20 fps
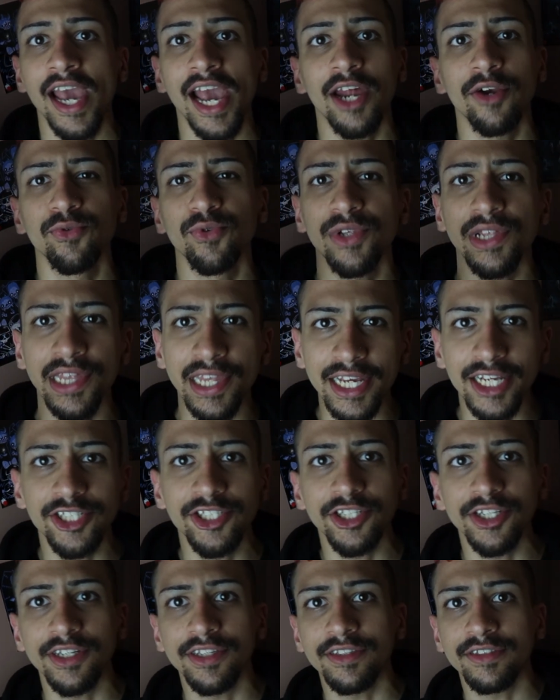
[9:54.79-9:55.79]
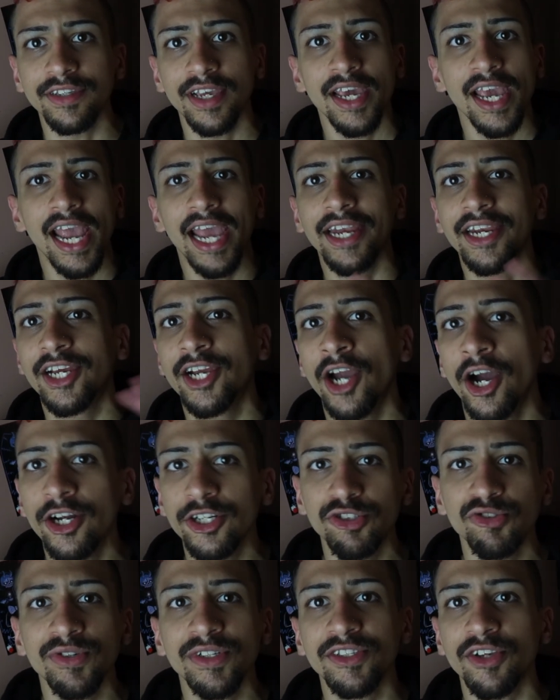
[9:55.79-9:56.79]
and religions and
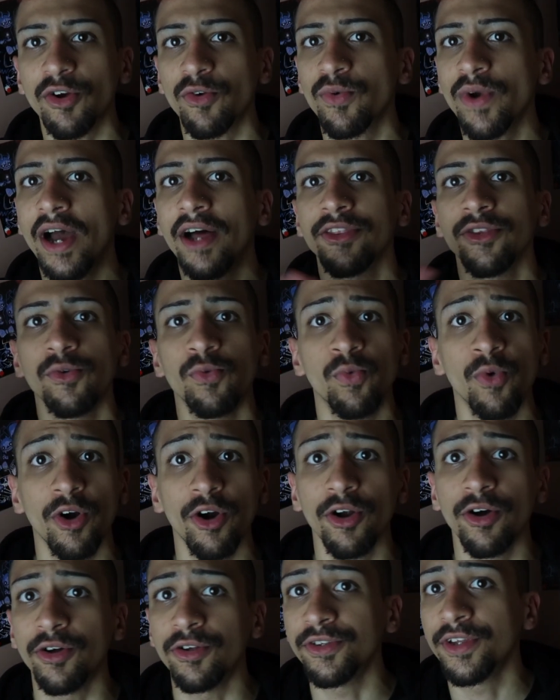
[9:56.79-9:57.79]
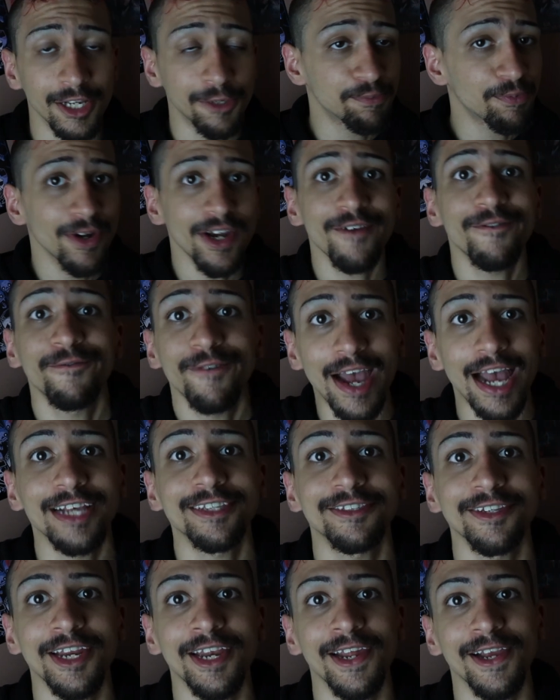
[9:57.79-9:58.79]
countries around the world. It's pretty
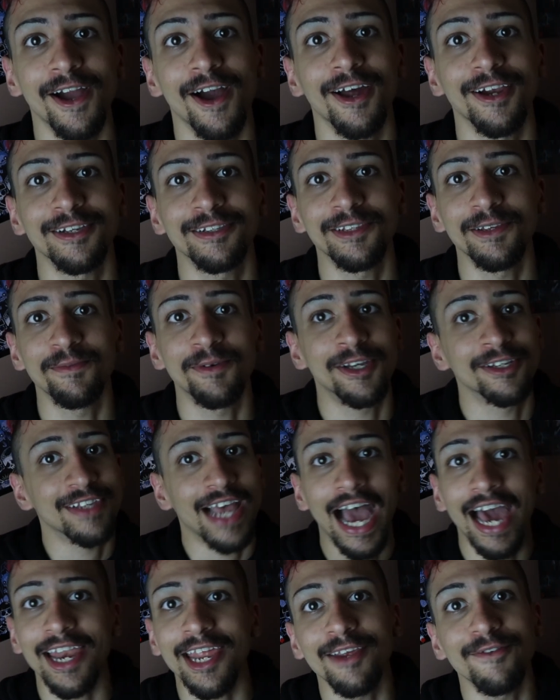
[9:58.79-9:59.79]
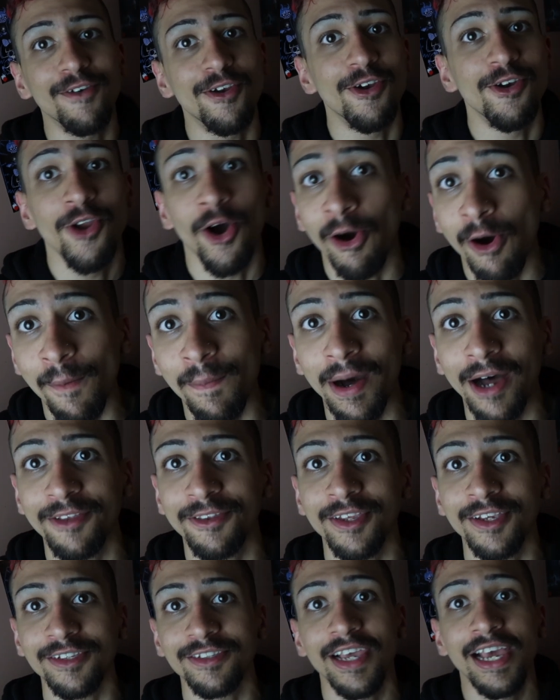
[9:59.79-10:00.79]
fascinating, honestly, because I didn't even know
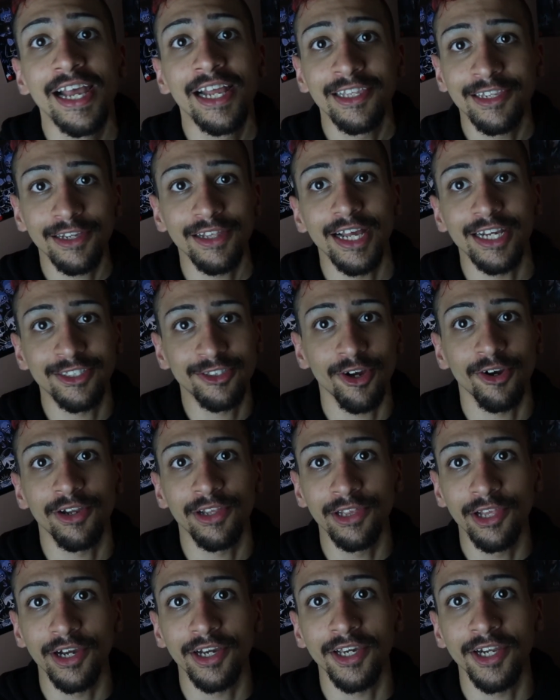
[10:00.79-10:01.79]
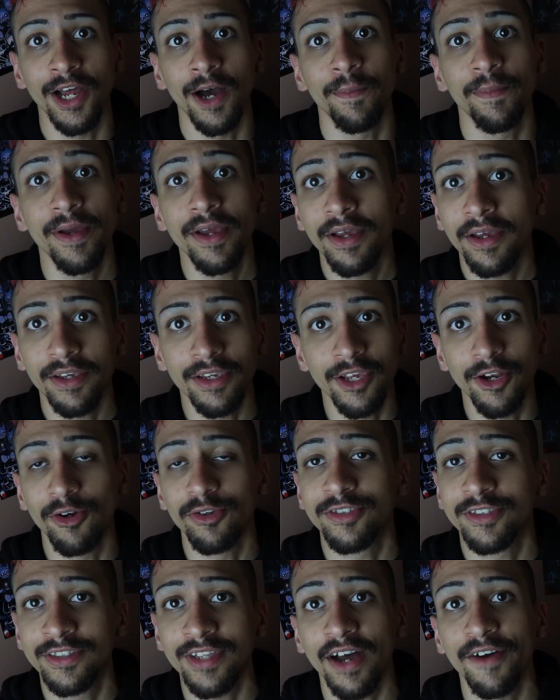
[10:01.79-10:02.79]
about this till I started looking up you
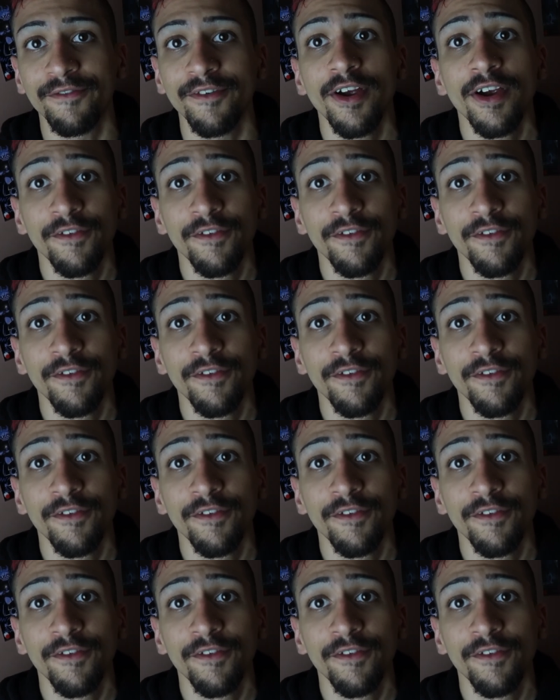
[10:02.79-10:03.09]
know, stuff